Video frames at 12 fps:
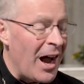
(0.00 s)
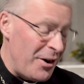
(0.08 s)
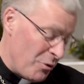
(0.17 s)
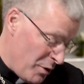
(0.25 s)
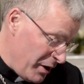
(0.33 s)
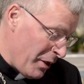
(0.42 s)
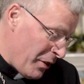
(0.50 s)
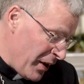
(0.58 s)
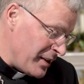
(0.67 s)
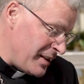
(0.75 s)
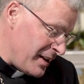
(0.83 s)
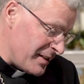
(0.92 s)
I know one of the
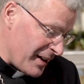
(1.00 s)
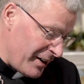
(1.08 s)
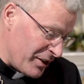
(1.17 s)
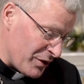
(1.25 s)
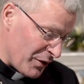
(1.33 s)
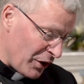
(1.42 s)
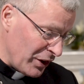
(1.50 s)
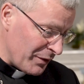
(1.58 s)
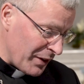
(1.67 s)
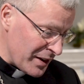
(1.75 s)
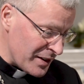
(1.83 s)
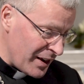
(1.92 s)
things he desires for all of
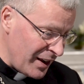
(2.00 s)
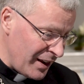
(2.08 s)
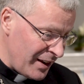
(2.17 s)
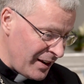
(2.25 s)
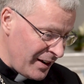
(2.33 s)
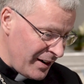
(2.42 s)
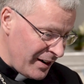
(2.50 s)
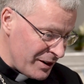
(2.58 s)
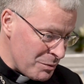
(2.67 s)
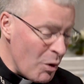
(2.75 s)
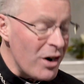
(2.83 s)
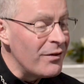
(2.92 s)
us, huh? Is
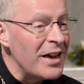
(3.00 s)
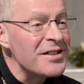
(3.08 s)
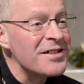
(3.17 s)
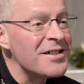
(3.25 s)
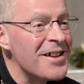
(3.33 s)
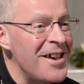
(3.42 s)
more of us.